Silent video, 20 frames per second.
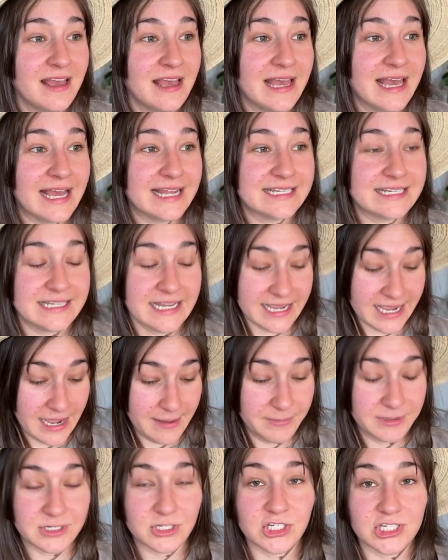and today I'm
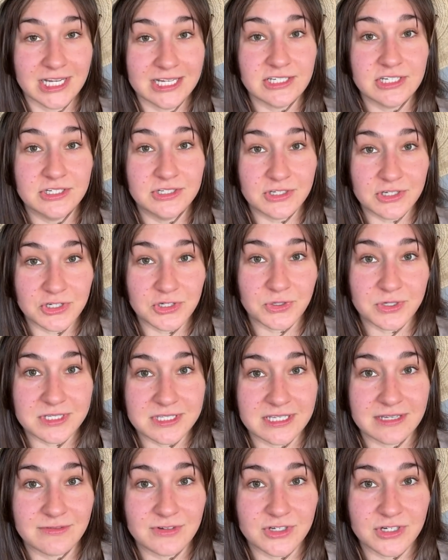going to change into a short
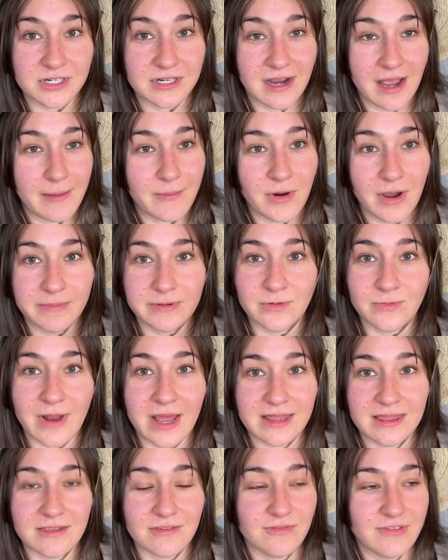sleeve shirt. I'm probably red
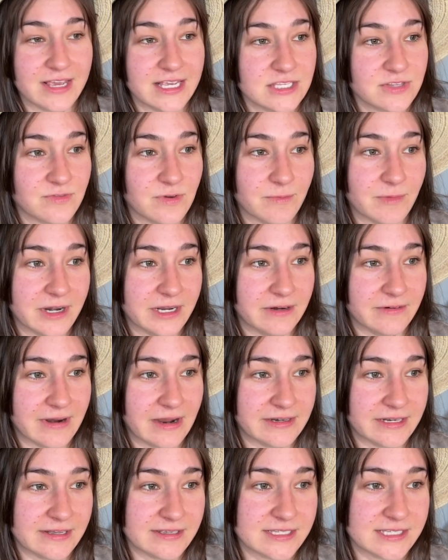in the face from running
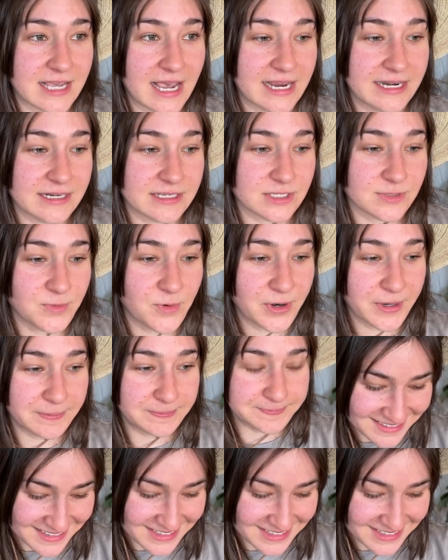around outside and it's warm.